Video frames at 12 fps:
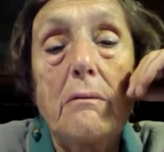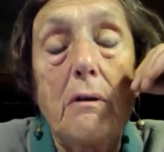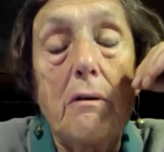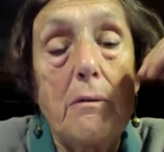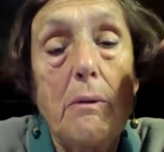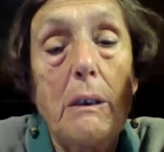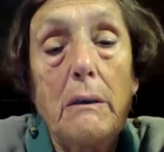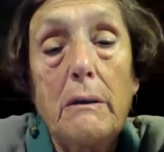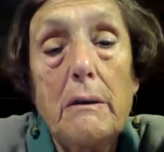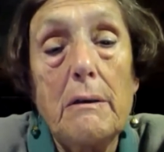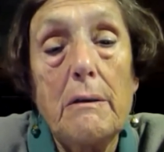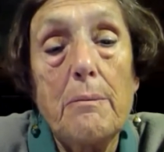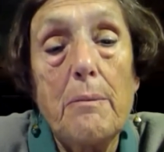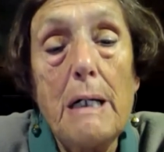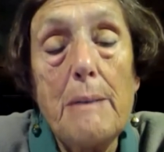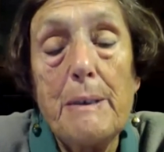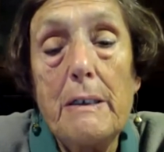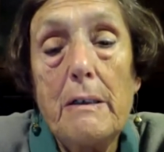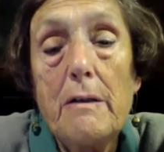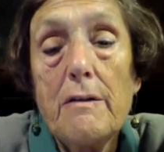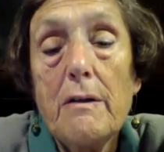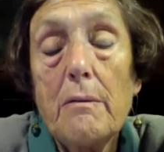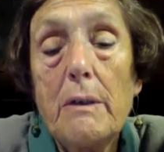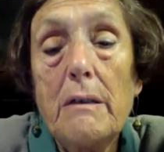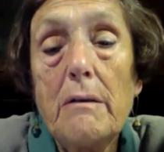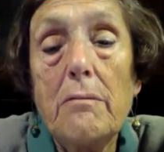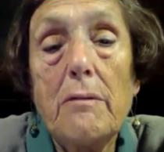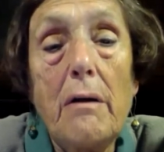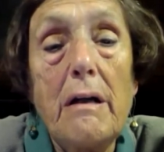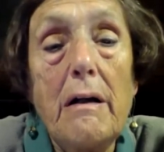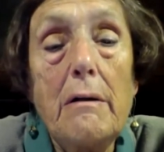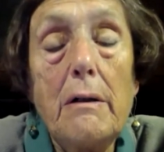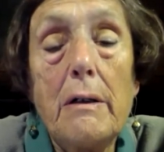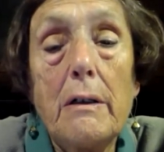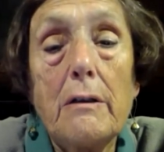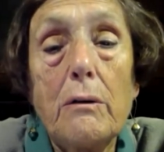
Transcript: in my opinion, is that we don't know